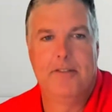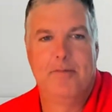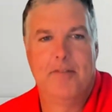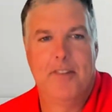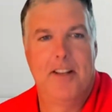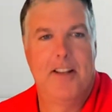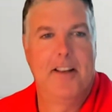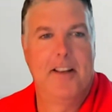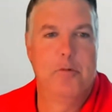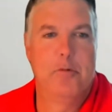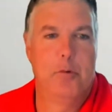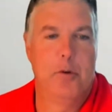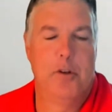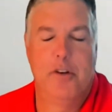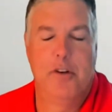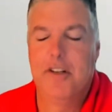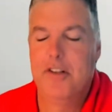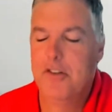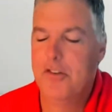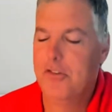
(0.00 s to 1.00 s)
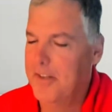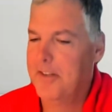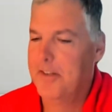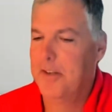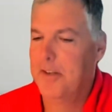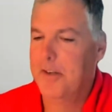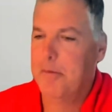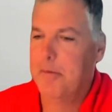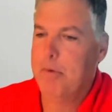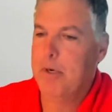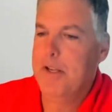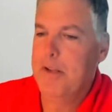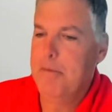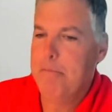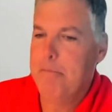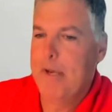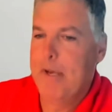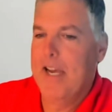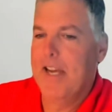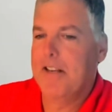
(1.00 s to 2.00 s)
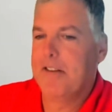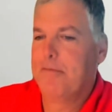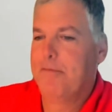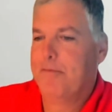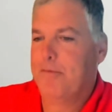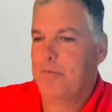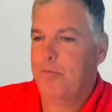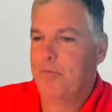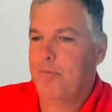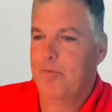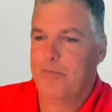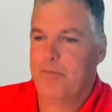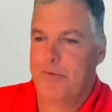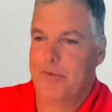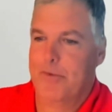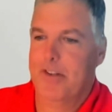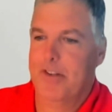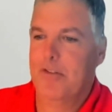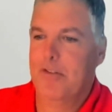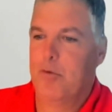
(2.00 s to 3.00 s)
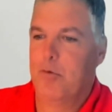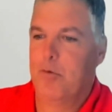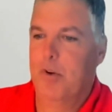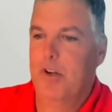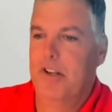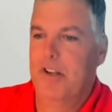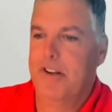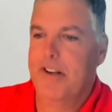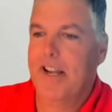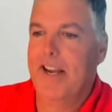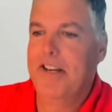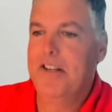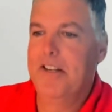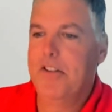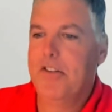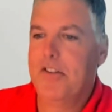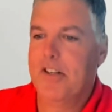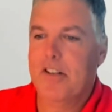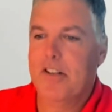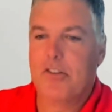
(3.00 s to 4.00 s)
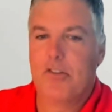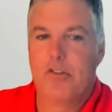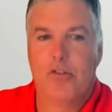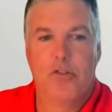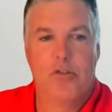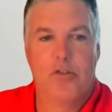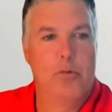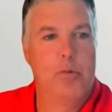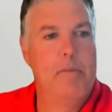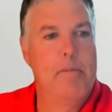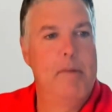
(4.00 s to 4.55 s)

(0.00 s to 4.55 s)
Edward is a buddy back since what, 96 we met?